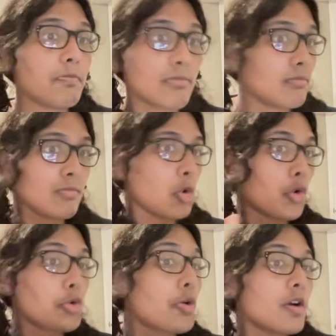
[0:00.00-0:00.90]

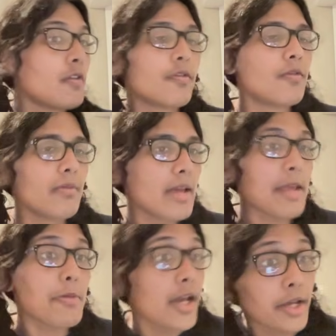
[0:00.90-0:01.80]
order of
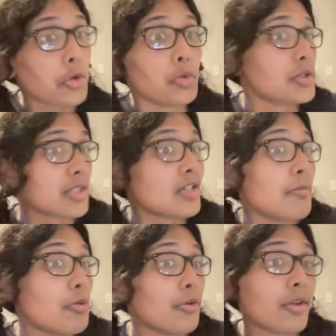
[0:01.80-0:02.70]
API calls is an
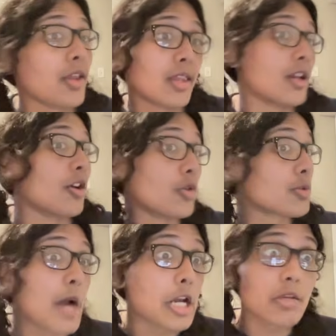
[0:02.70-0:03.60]
important thing that can cause
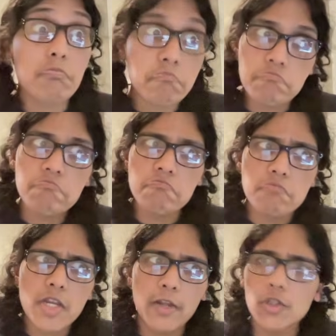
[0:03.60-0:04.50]
bugs.
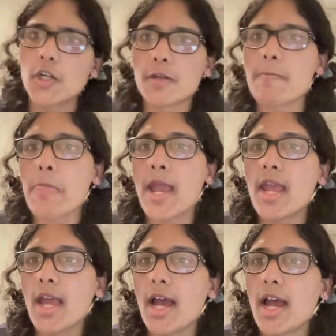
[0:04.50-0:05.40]
Sounds good.
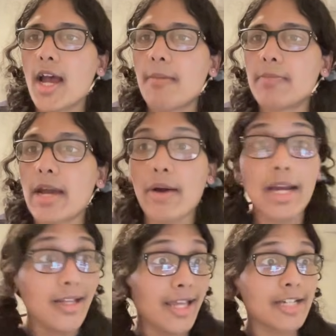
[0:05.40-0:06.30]
Now, I'd
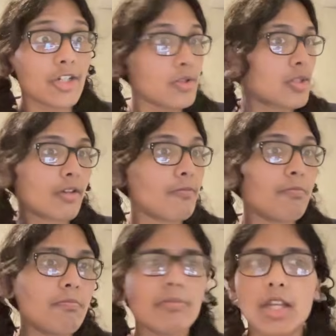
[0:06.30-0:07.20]
like to sort of
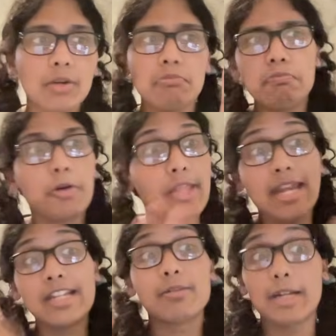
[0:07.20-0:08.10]
put that
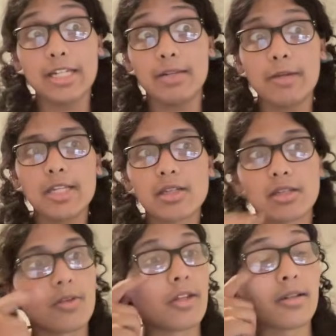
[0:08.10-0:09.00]
into my database
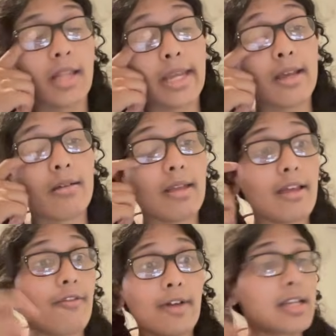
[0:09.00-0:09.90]
so that like
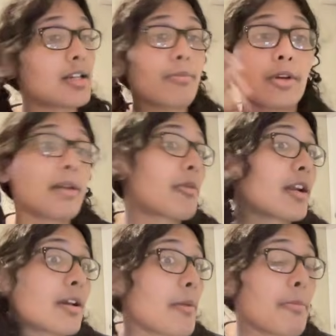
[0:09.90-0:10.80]
if at some point I'm writing
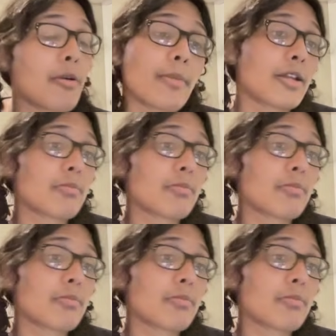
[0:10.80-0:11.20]
a paper about,